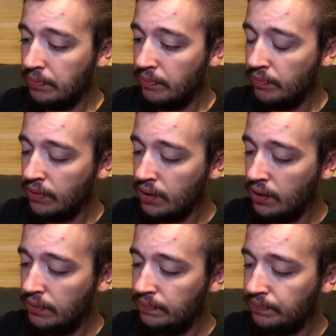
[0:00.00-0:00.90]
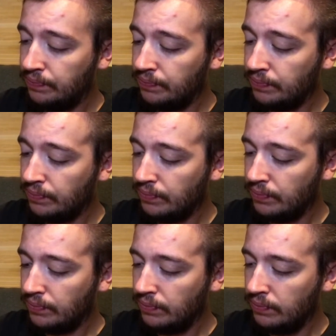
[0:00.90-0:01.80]

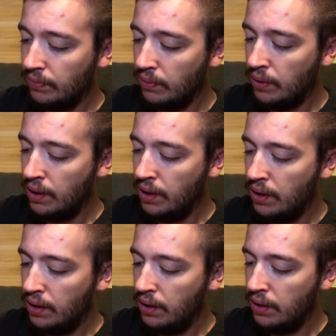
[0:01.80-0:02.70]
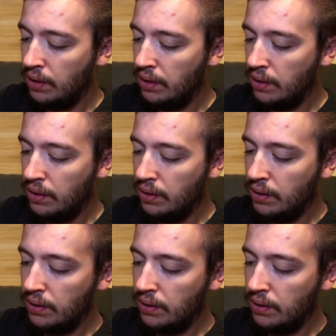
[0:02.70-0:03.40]
[no speech]